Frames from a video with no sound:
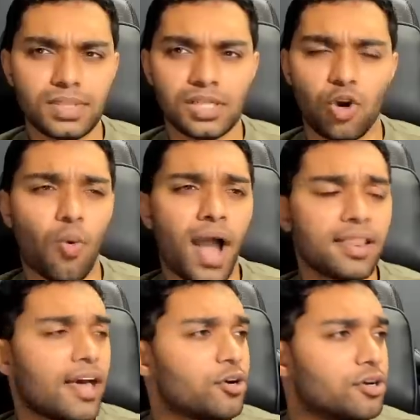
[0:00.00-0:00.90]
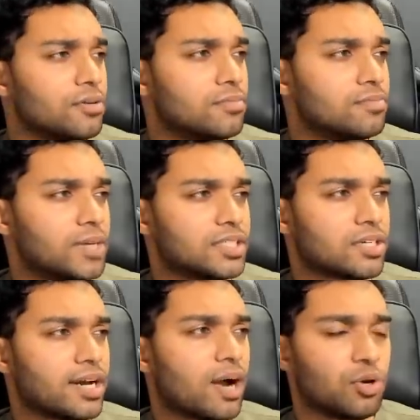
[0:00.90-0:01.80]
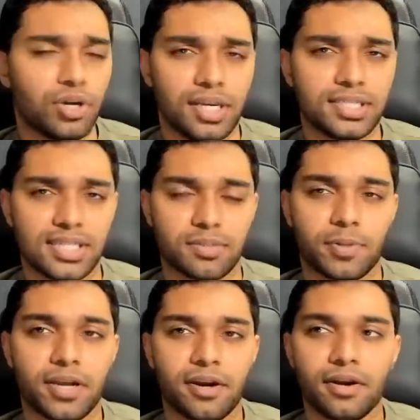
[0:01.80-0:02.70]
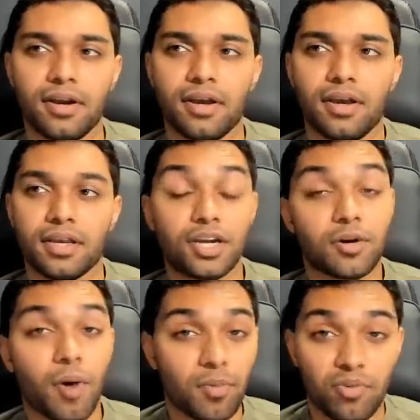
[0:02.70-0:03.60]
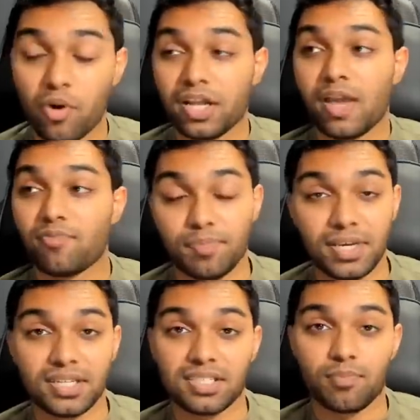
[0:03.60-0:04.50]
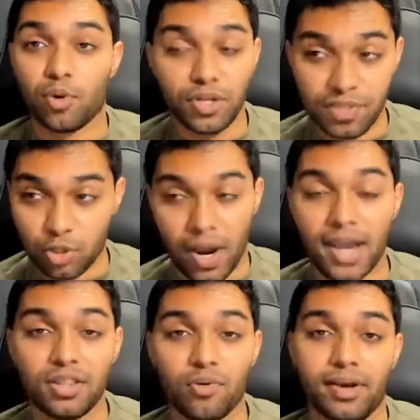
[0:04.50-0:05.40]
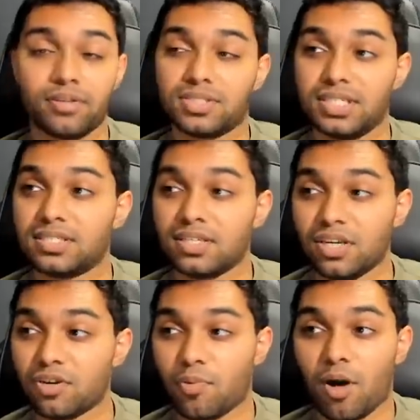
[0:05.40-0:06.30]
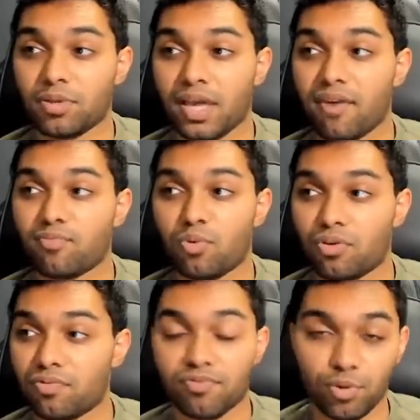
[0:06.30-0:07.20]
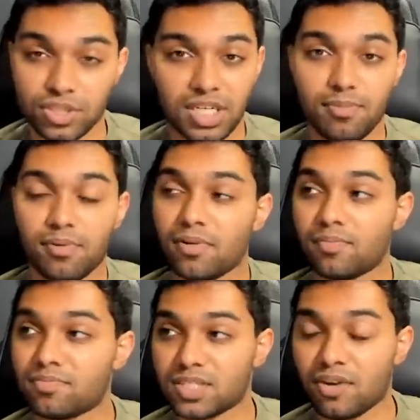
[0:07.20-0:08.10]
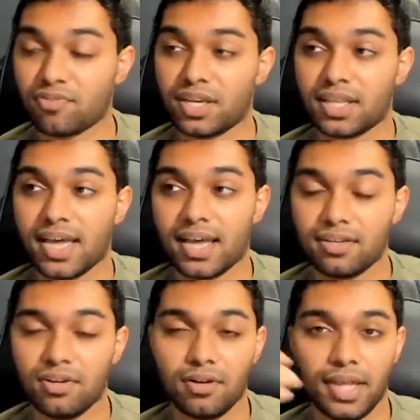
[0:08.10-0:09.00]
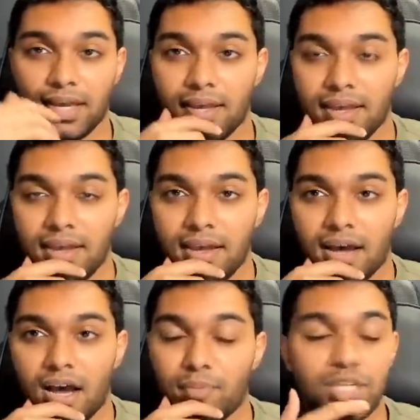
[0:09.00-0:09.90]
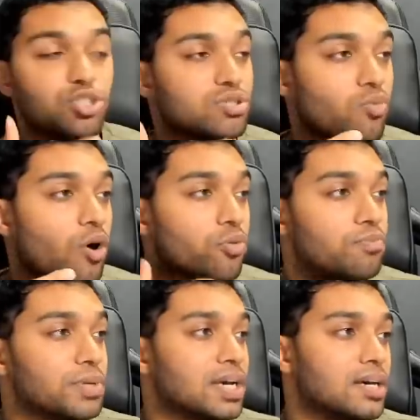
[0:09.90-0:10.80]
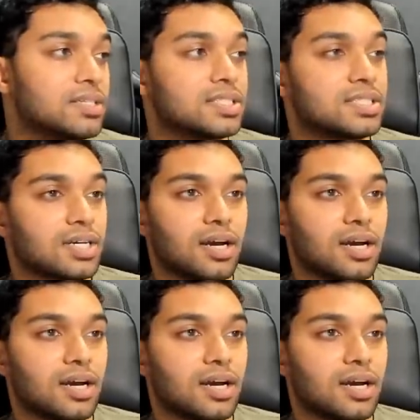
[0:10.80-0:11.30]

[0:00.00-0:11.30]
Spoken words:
Kawhi Leonard, based on how good he is as a player, he could probably have won an MVP at some point if he tried in the regular season. He could probably have more first team stuff like that, but he just won't, because